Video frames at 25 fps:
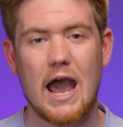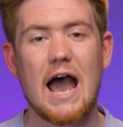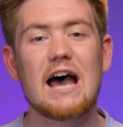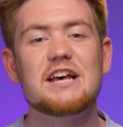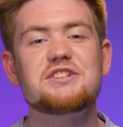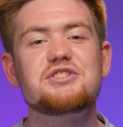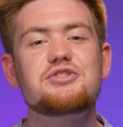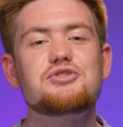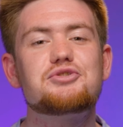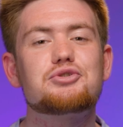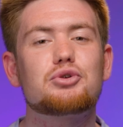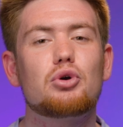
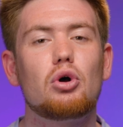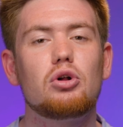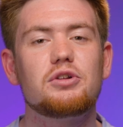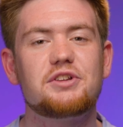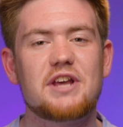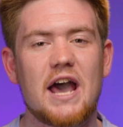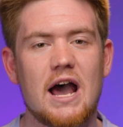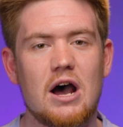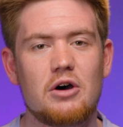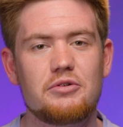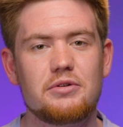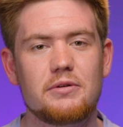As you scroll
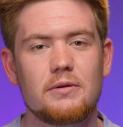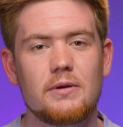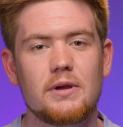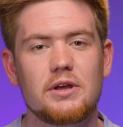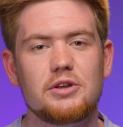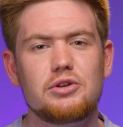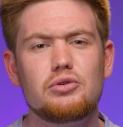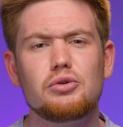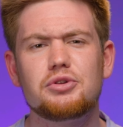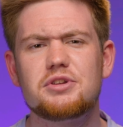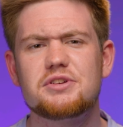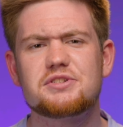down,
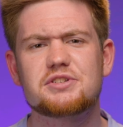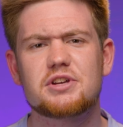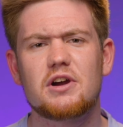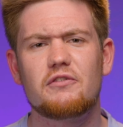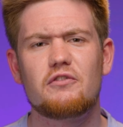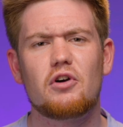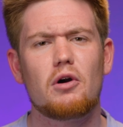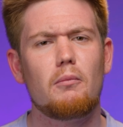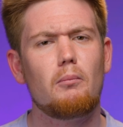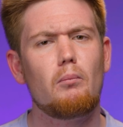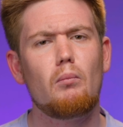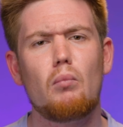you'll
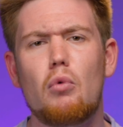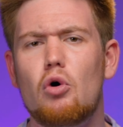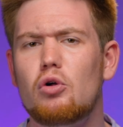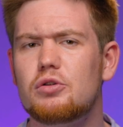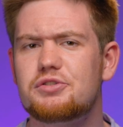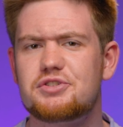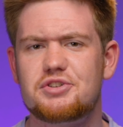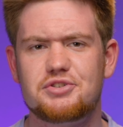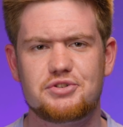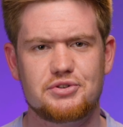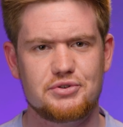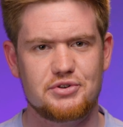discover a
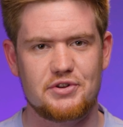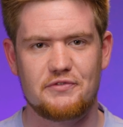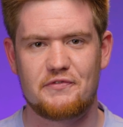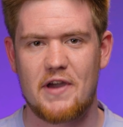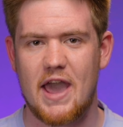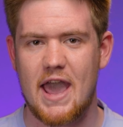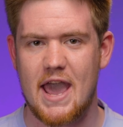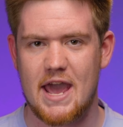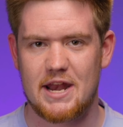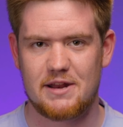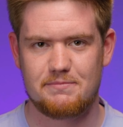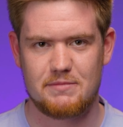multitude of
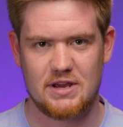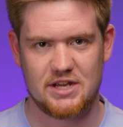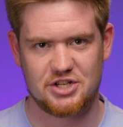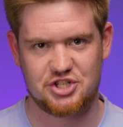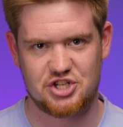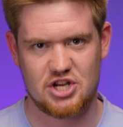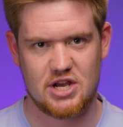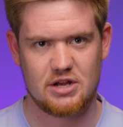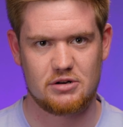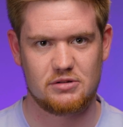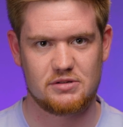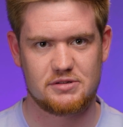anime
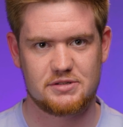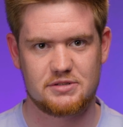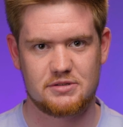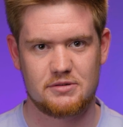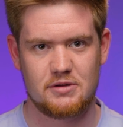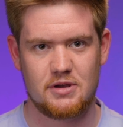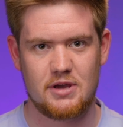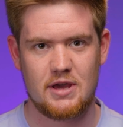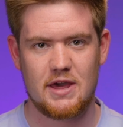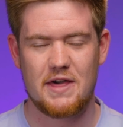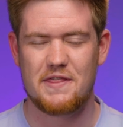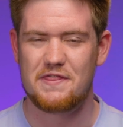channels.
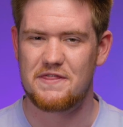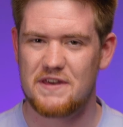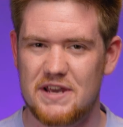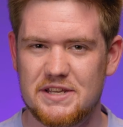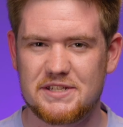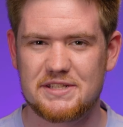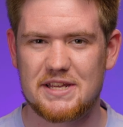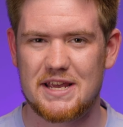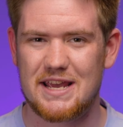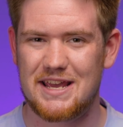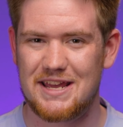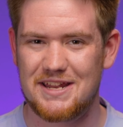
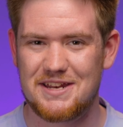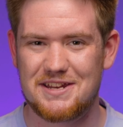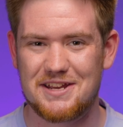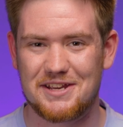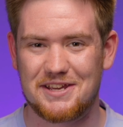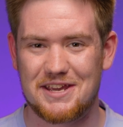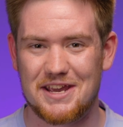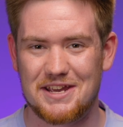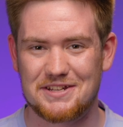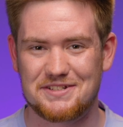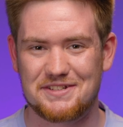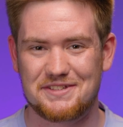This
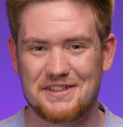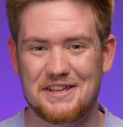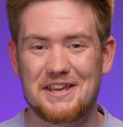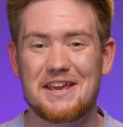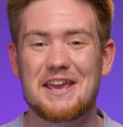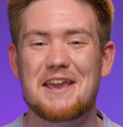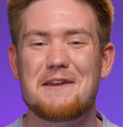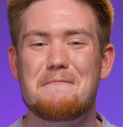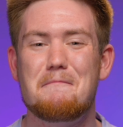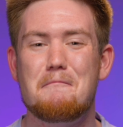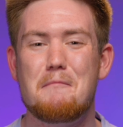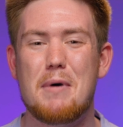indicates the
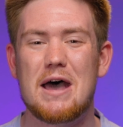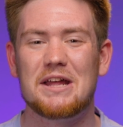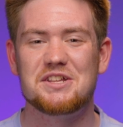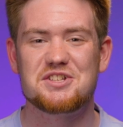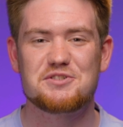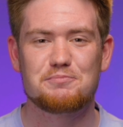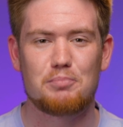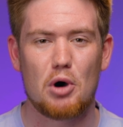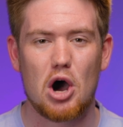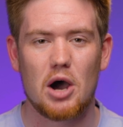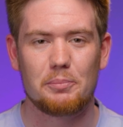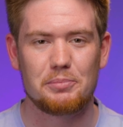
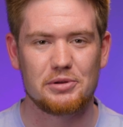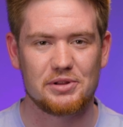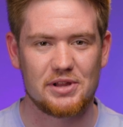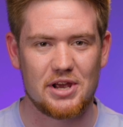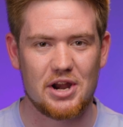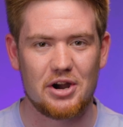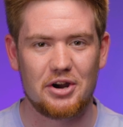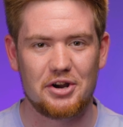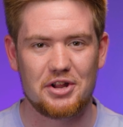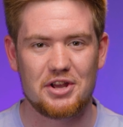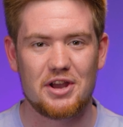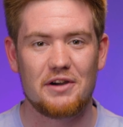immense
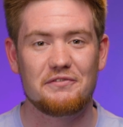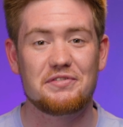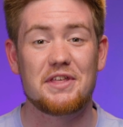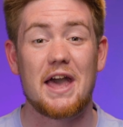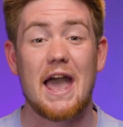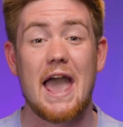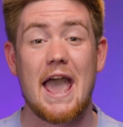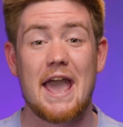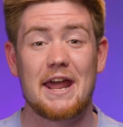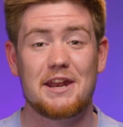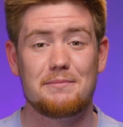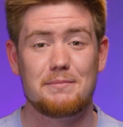popularity of
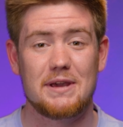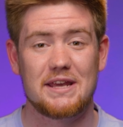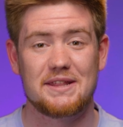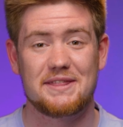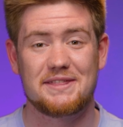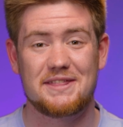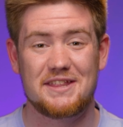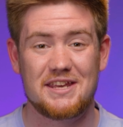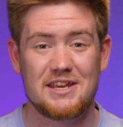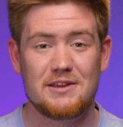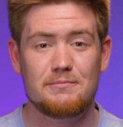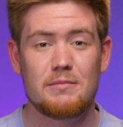the anime
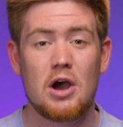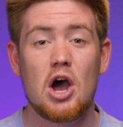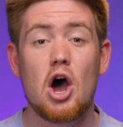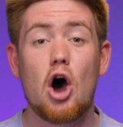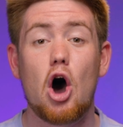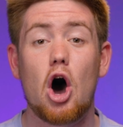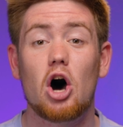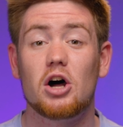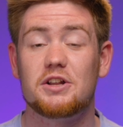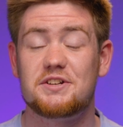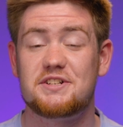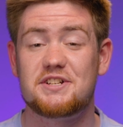theme
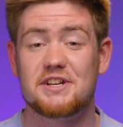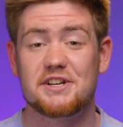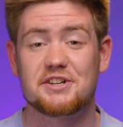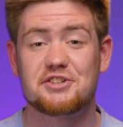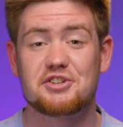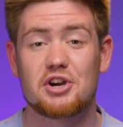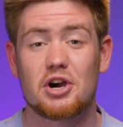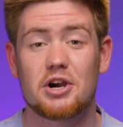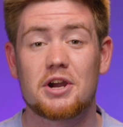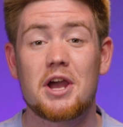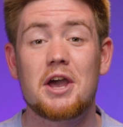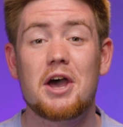on
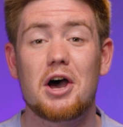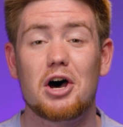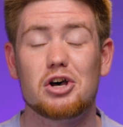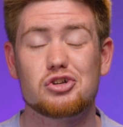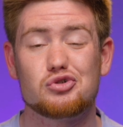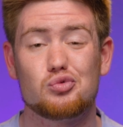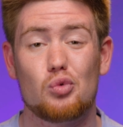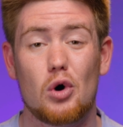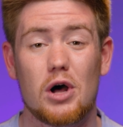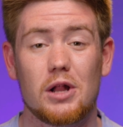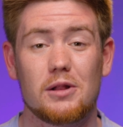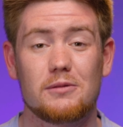TikTok
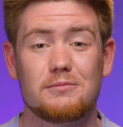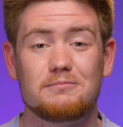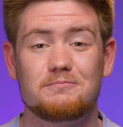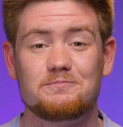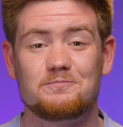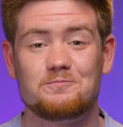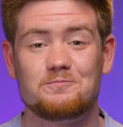as well.